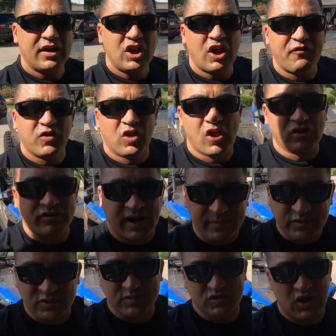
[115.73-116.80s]
Now, if you're a
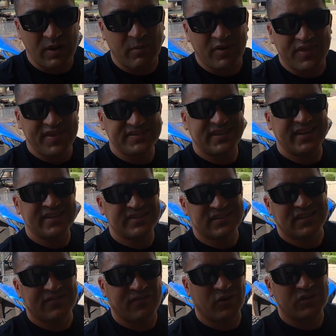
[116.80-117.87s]
long-time subscriber, this
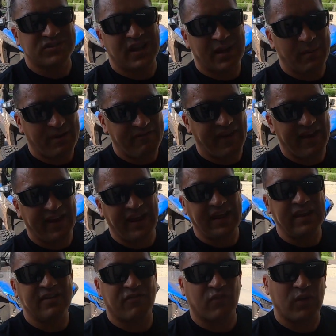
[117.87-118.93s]
isn't the first time I've had a
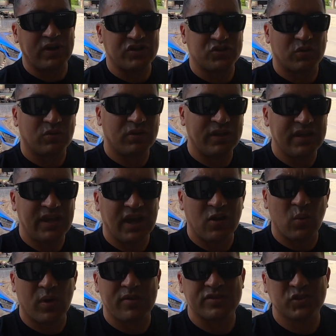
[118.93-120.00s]
differential leak
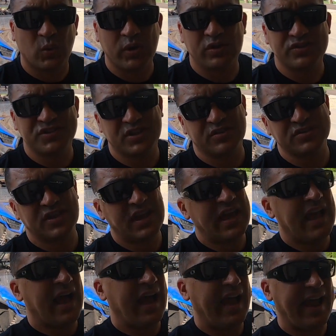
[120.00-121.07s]
on one of those oil seals.
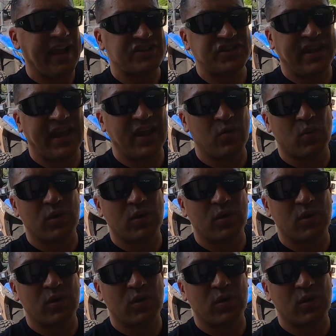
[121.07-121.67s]
I actually had